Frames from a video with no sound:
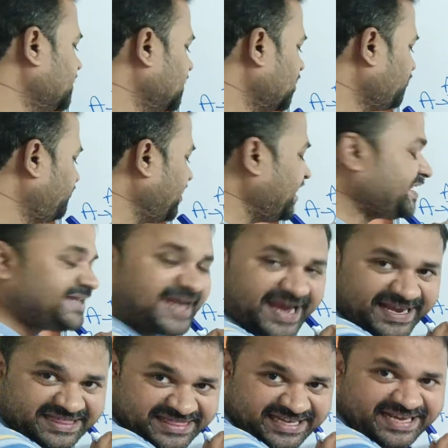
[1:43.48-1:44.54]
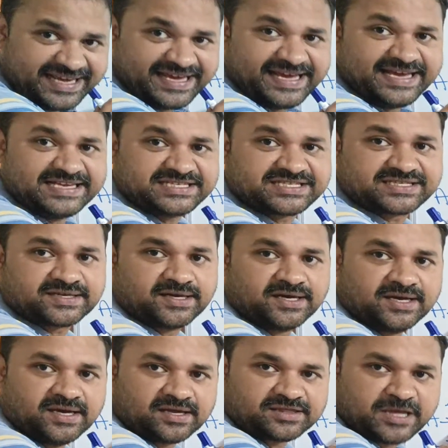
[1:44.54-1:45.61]
where A3 is
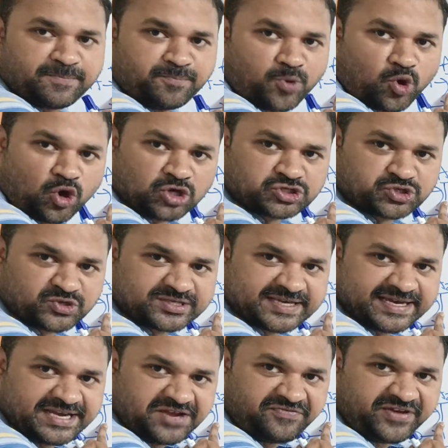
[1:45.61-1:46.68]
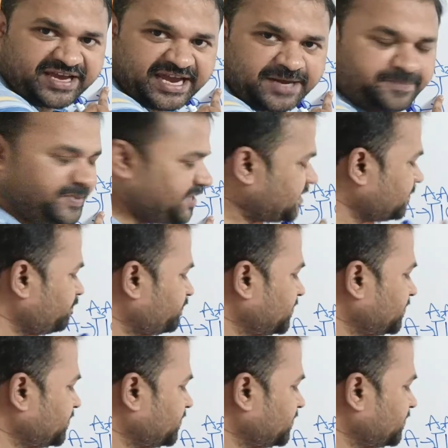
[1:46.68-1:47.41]
the most significant bit